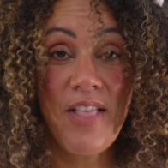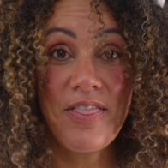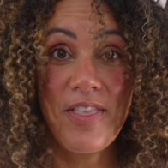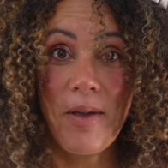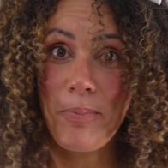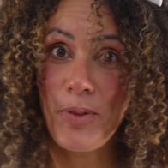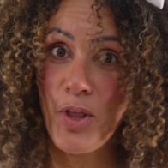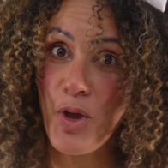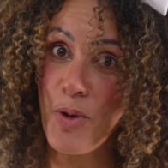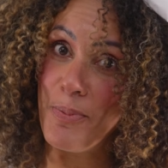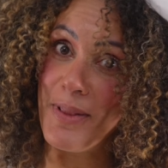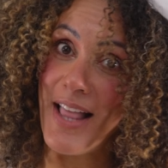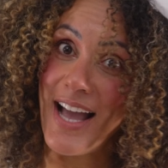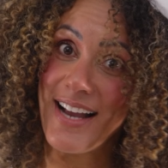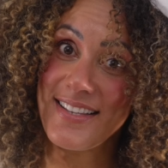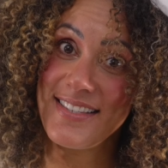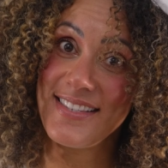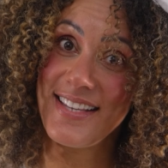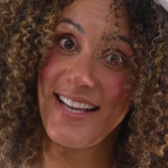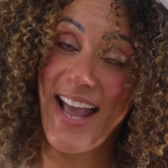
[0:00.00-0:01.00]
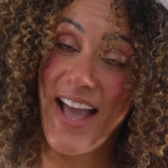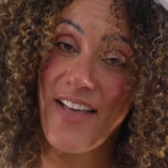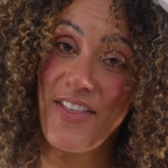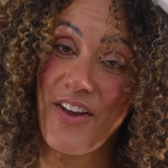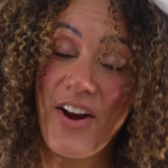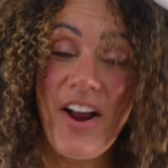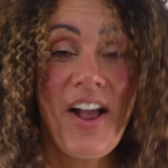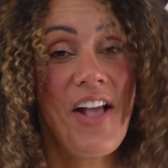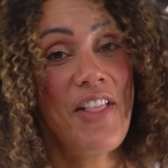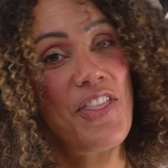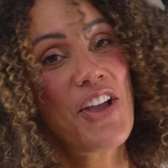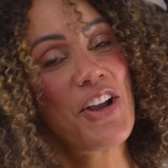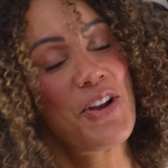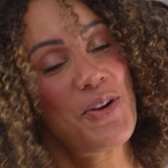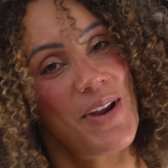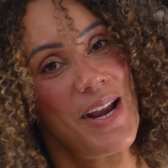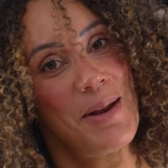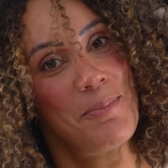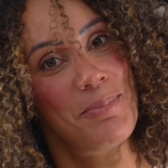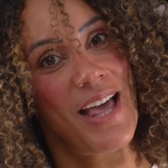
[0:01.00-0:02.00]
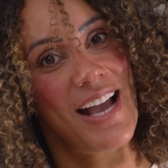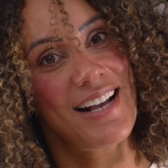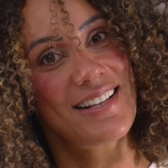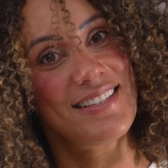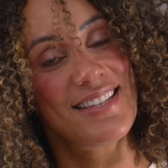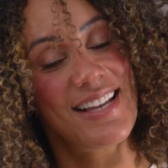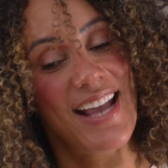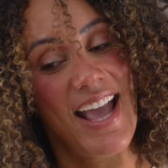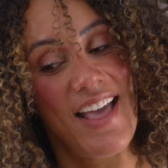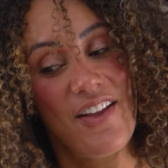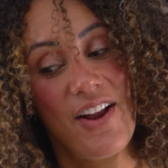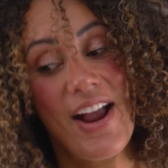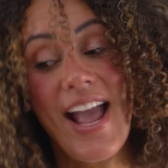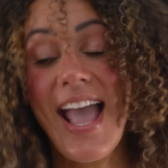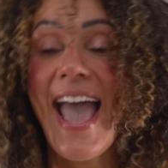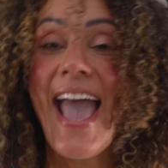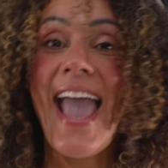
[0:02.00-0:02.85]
the blue blocks together, the green blocks together,